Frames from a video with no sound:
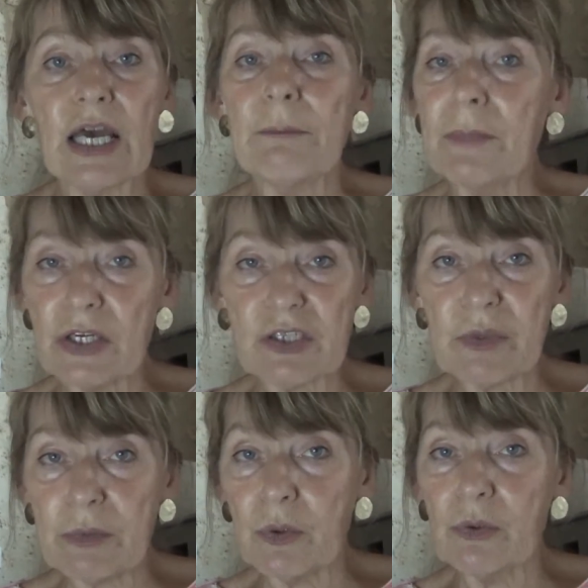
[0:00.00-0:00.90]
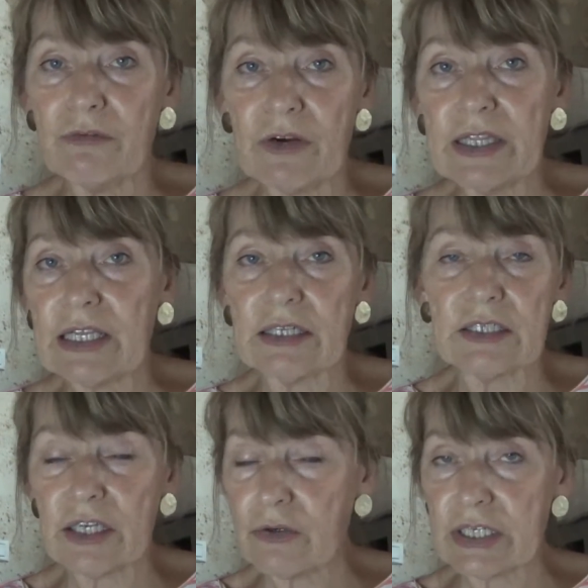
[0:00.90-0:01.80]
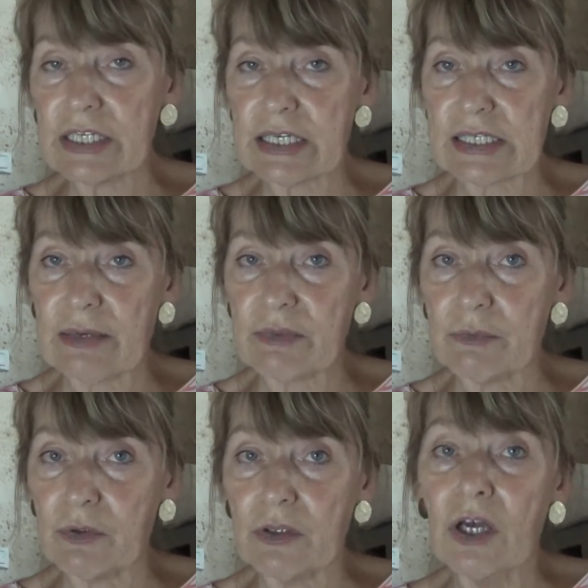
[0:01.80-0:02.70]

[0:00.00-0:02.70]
Most people would find that totally acceptable.